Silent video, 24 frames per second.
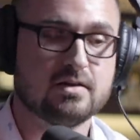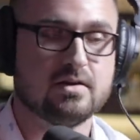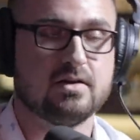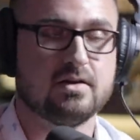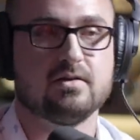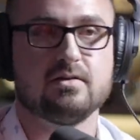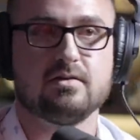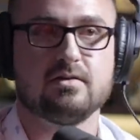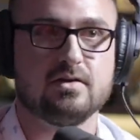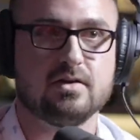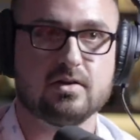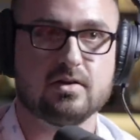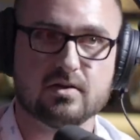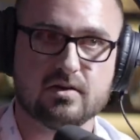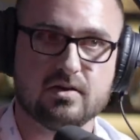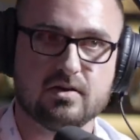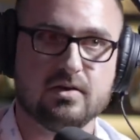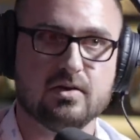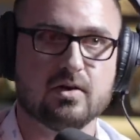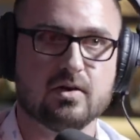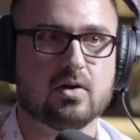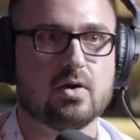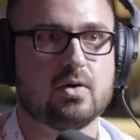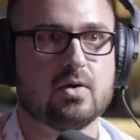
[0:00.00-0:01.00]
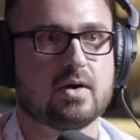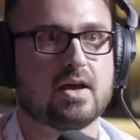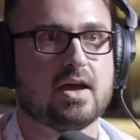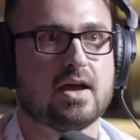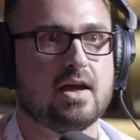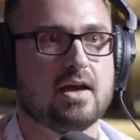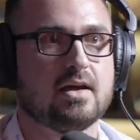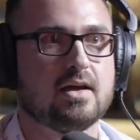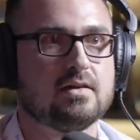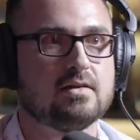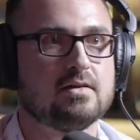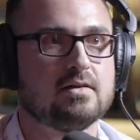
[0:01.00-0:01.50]
You're, you're, you're
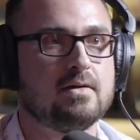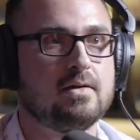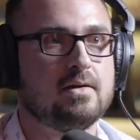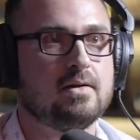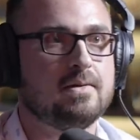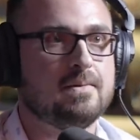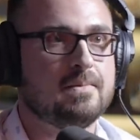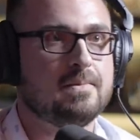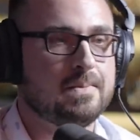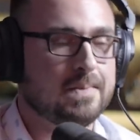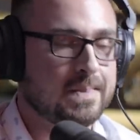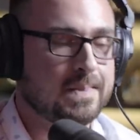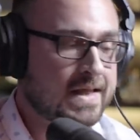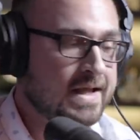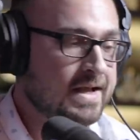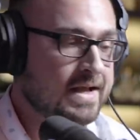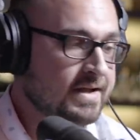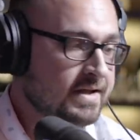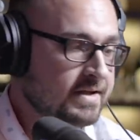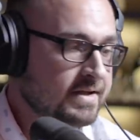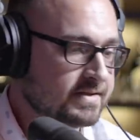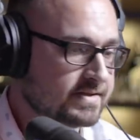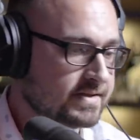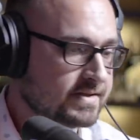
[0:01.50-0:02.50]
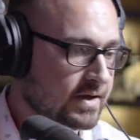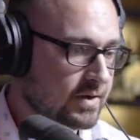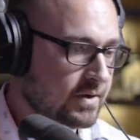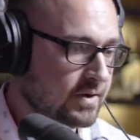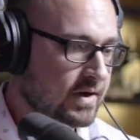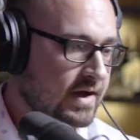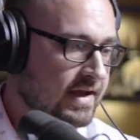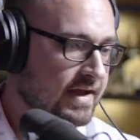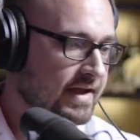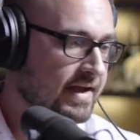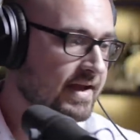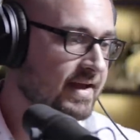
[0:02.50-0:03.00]
okay. Right.
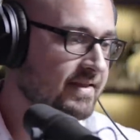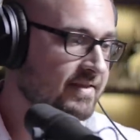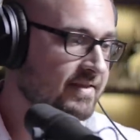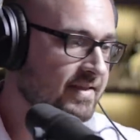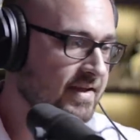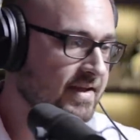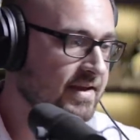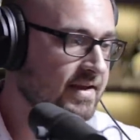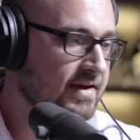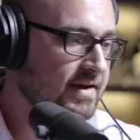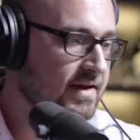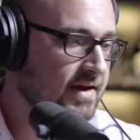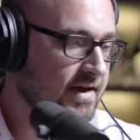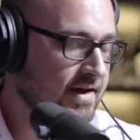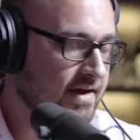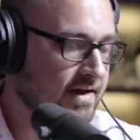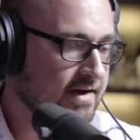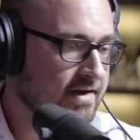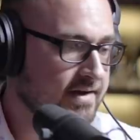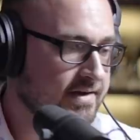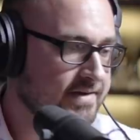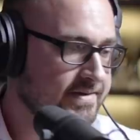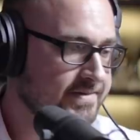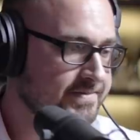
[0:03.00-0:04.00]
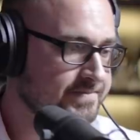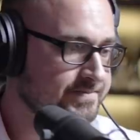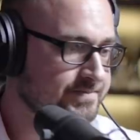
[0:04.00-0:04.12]
So, and then, uh,